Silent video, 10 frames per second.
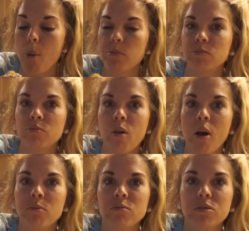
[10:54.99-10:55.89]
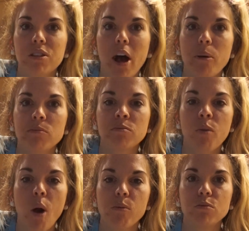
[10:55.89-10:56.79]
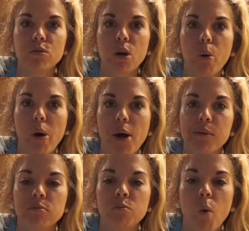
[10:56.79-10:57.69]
Look at that. So good.